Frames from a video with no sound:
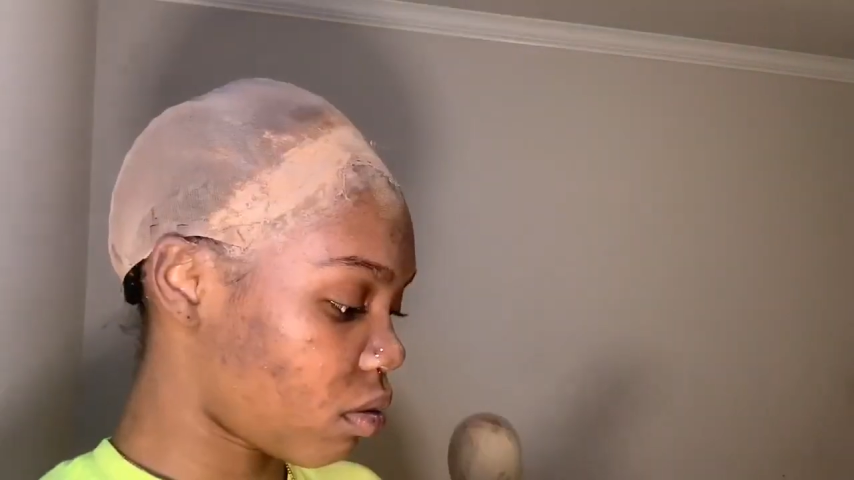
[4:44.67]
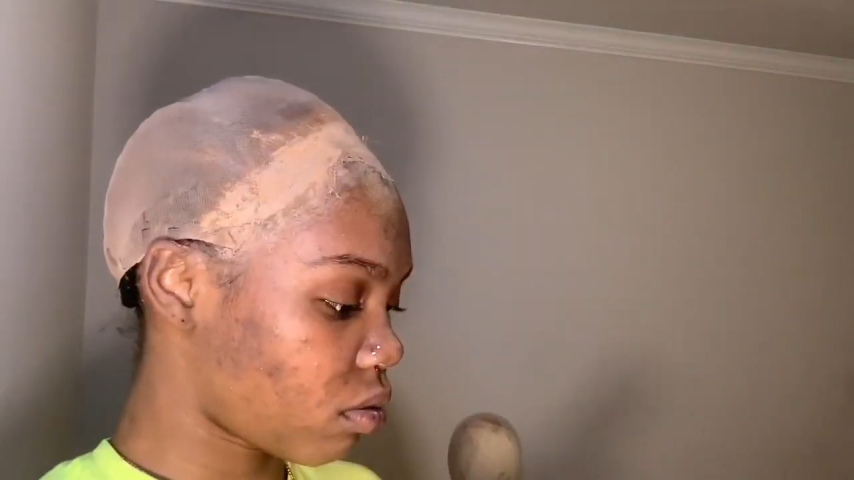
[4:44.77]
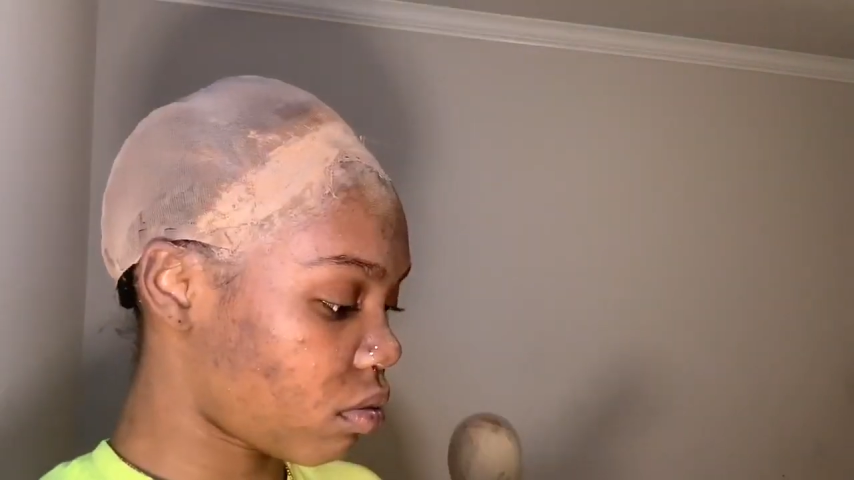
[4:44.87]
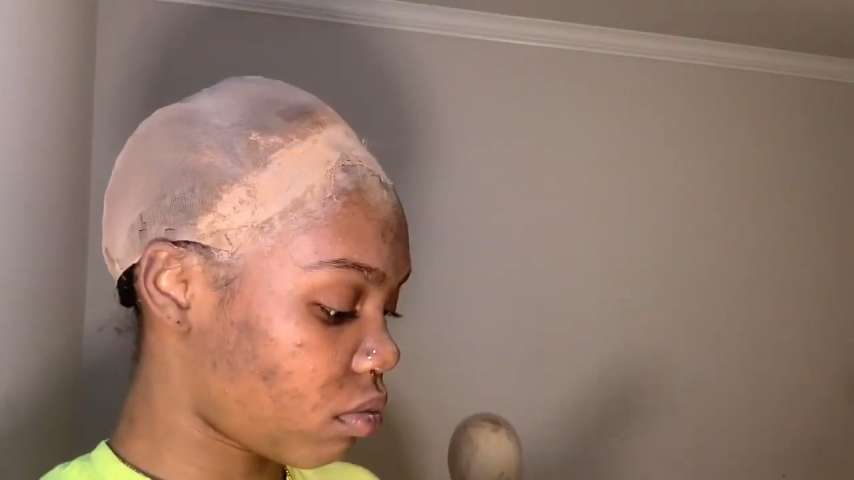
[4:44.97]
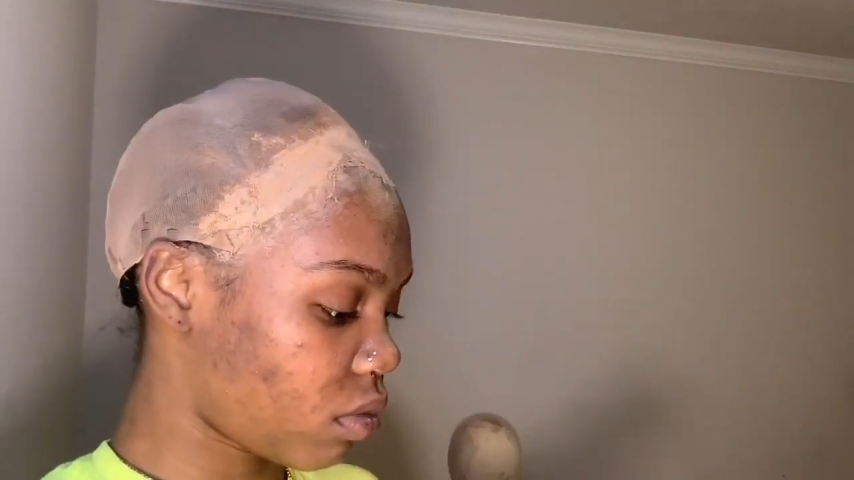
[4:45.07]
that
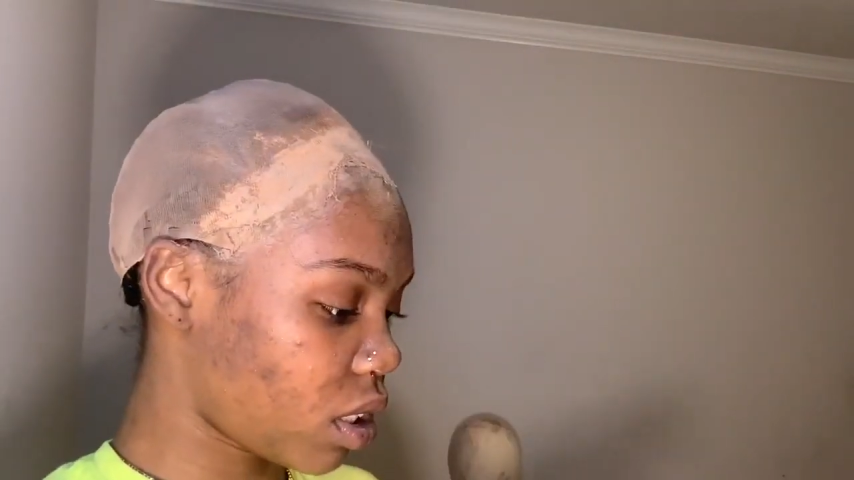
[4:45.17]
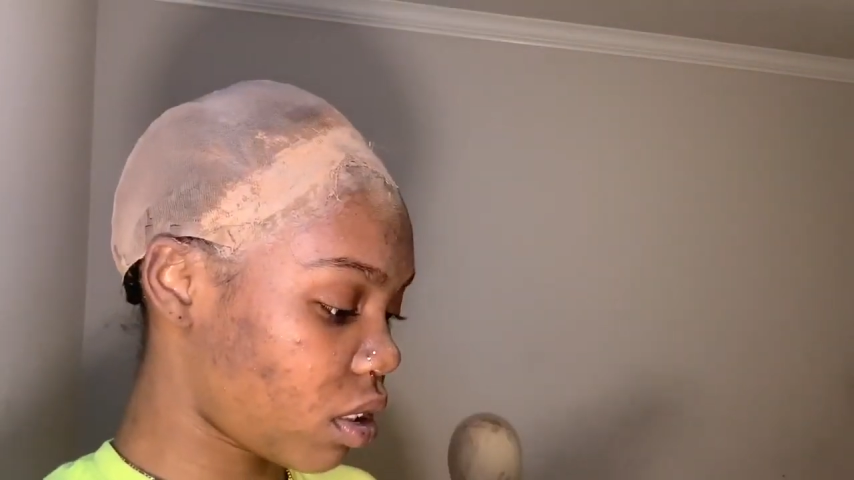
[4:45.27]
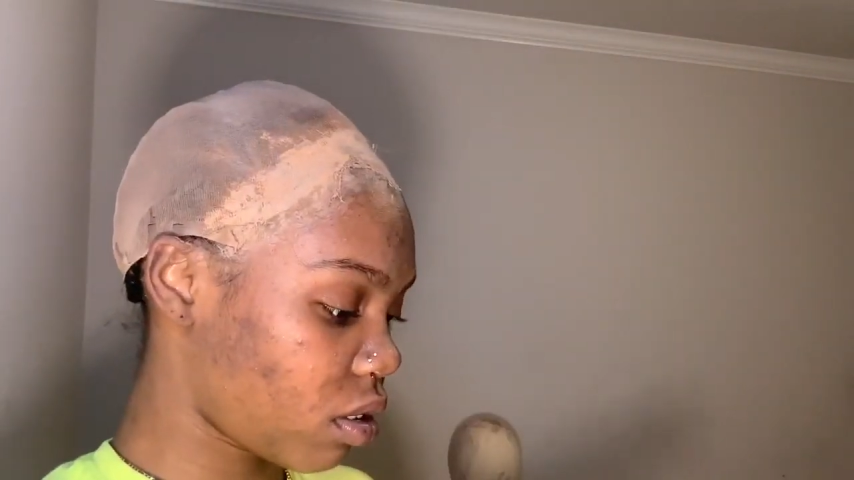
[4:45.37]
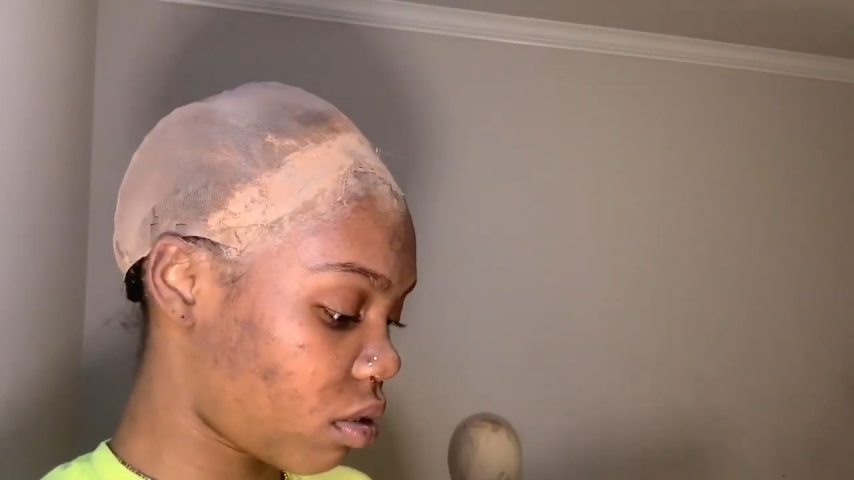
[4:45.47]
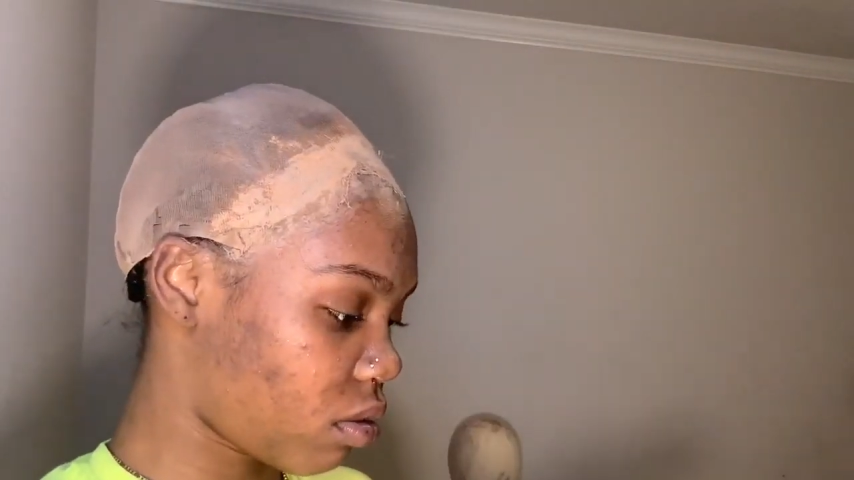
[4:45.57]
I already
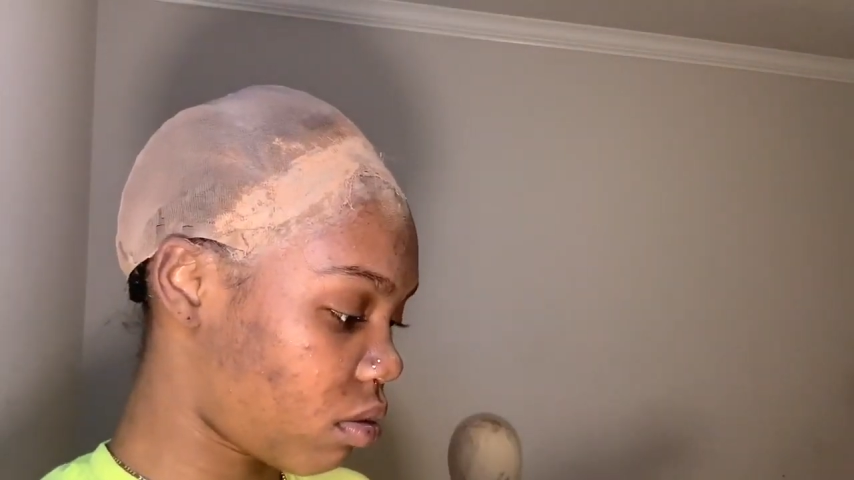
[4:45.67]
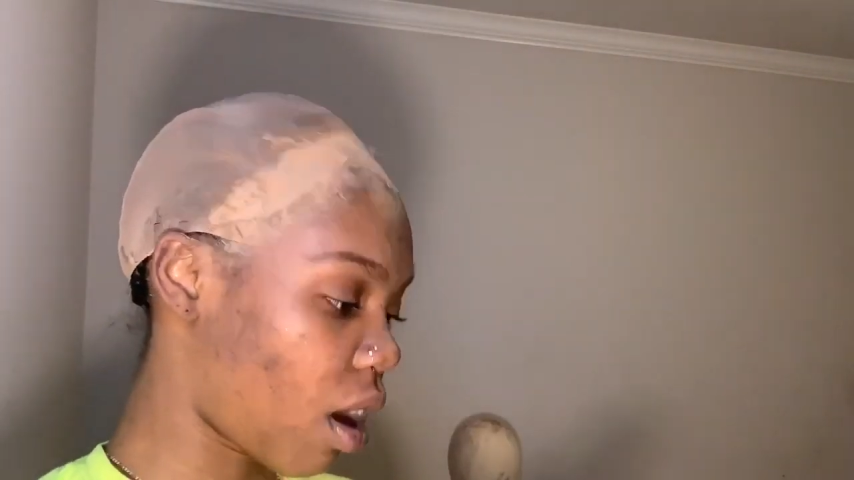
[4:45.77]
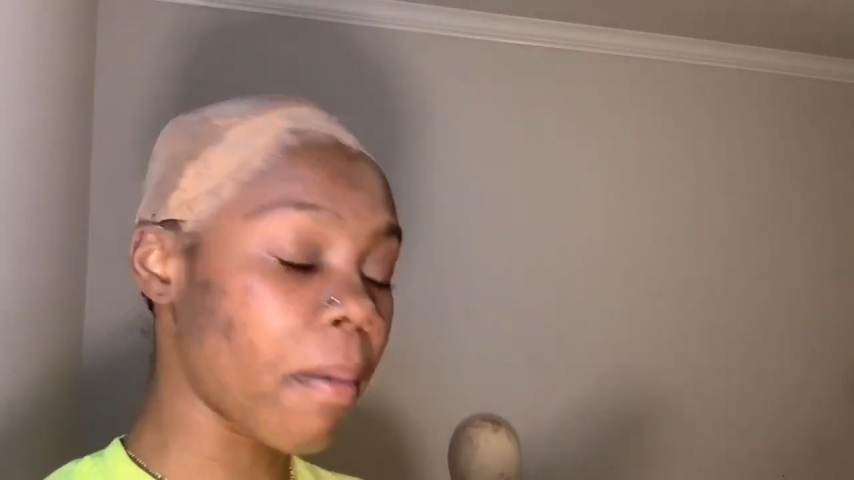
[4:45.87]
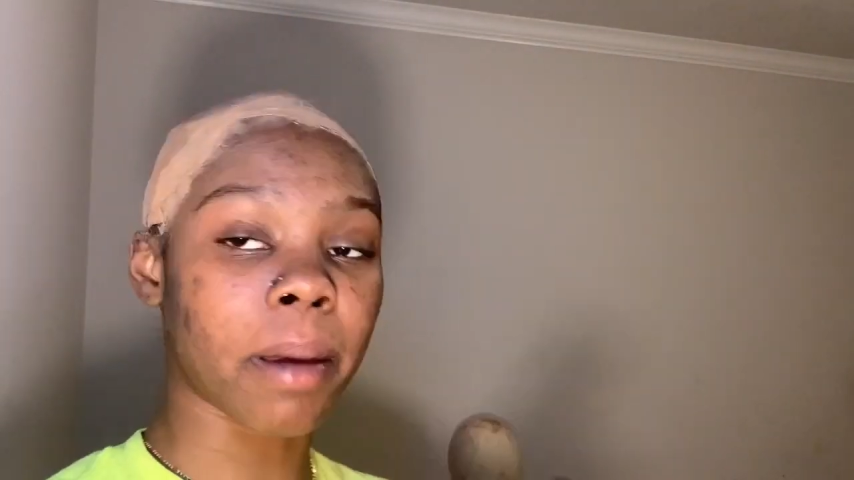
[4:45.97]
know is